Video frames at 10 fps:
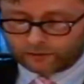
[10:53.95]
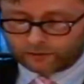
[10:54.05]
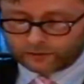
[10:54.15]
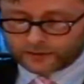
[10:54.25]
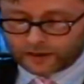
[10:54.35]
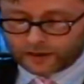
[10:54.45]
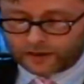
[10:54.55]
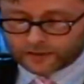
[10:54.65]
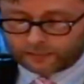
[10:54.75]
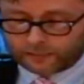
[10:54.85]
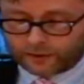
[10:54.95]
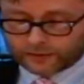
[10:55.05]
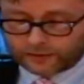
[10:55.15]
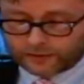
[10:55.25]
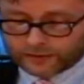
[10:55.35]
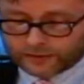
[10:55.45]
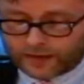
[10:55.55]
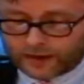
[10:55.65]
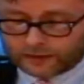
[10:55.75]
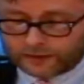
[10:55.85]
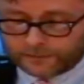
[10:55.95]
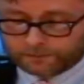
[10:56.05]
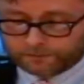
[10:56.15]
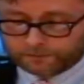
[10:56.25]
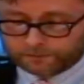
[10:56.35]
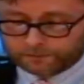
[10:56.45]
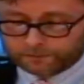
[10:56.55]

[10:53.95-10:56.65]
Palmio and the Portuguese,